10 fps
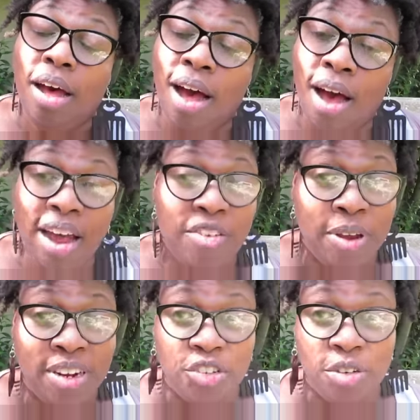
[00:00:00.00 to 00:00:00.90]
I have
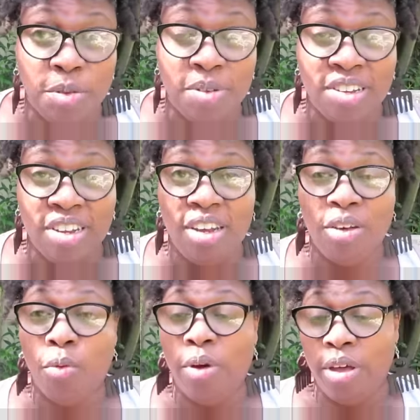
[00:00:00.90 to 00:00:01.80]
been extremely busy
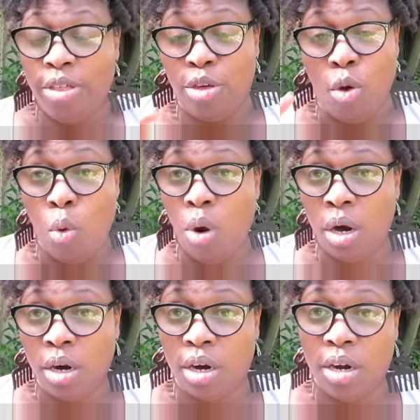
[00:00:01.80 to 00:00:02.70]
with
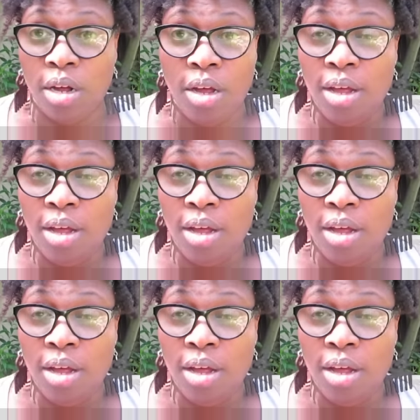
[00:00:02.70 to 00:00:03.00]
work